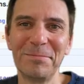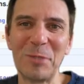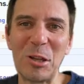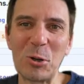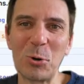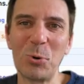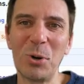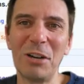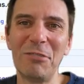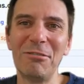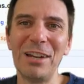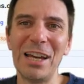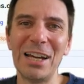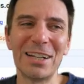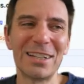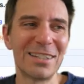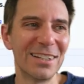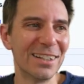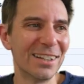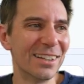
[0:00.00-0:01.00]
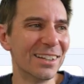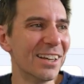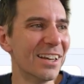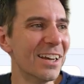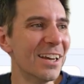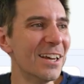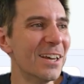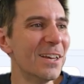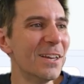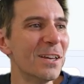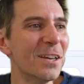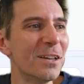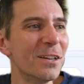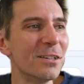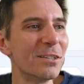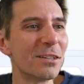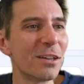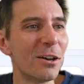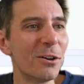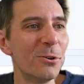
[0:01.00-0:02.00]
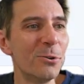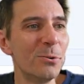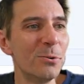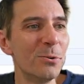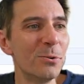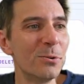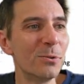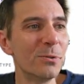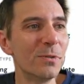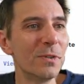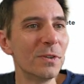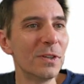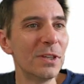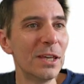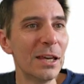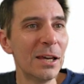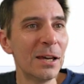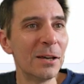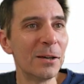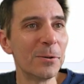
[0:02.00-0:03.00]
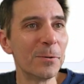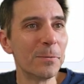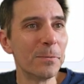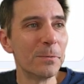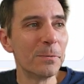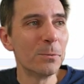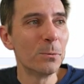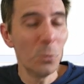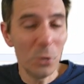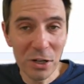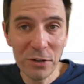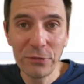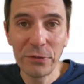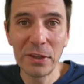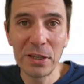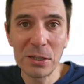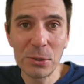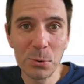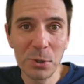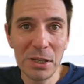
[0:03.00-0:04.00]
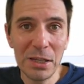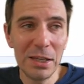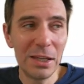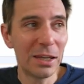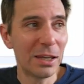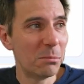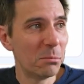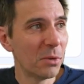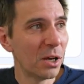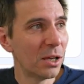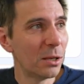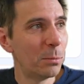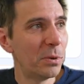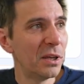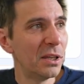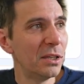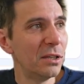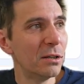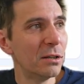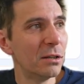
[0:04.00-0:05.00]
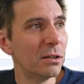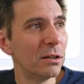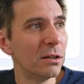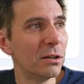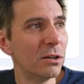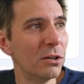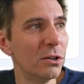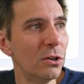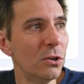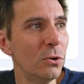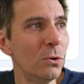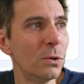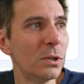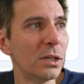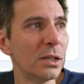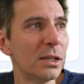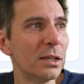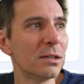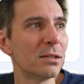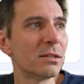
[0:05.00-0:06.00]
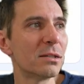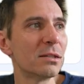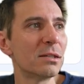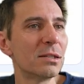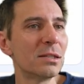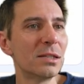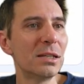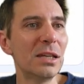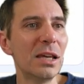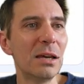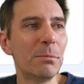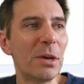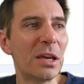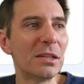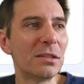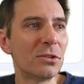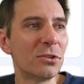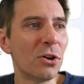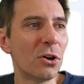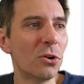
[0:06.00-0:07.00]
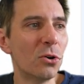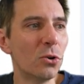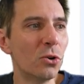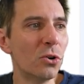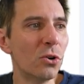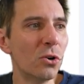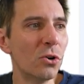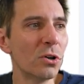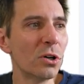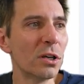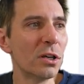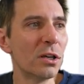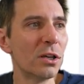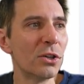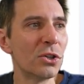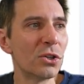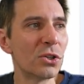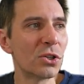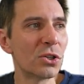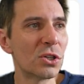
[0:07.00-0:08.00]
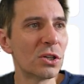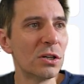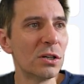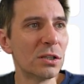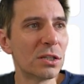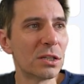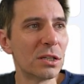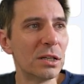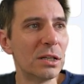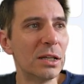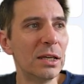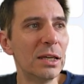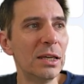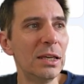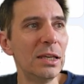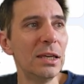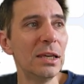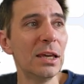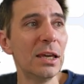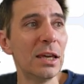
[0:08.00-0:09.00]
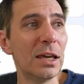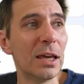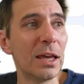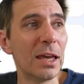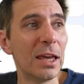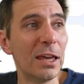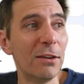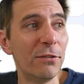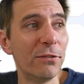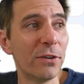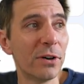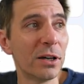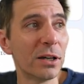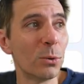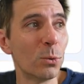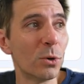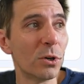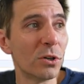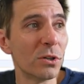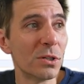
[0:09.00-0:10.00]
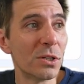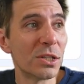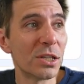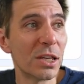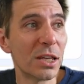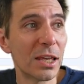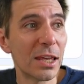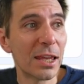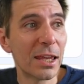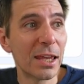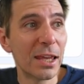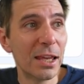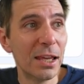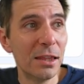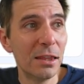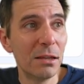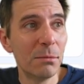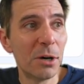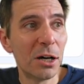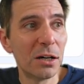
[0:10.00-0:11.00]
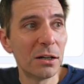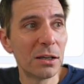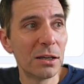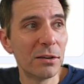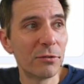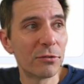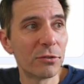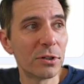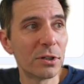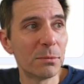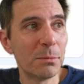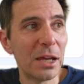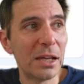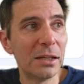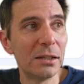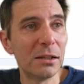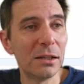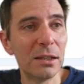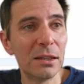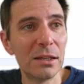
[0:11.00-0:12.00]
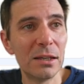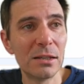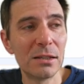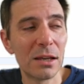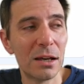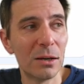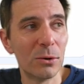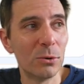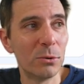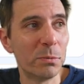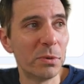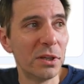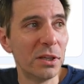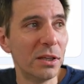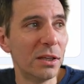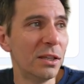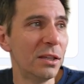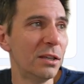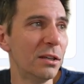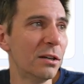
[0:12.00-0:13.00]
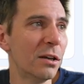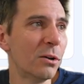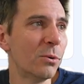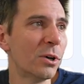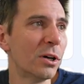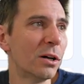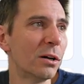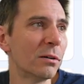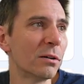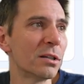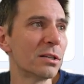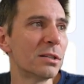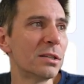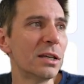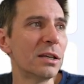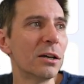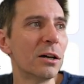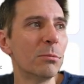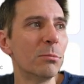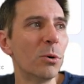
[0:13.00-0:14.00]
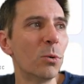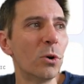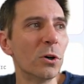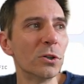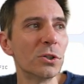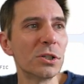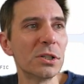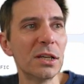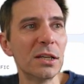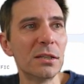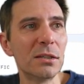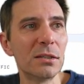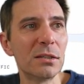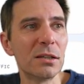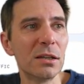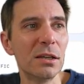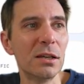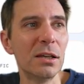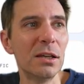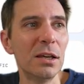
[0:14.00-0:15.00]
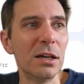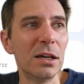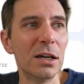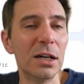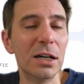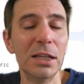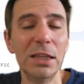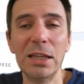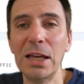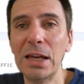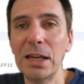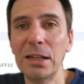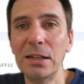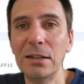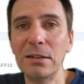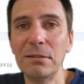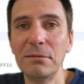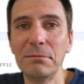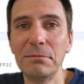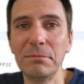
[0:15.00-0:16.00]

Quite relaxing. So yeah, winner for this week, in my opinion, nucleuscms.org. Certainly, if I was in the market for a domain like this, I would be, you know what, I'm going to stick it on my watch list, and then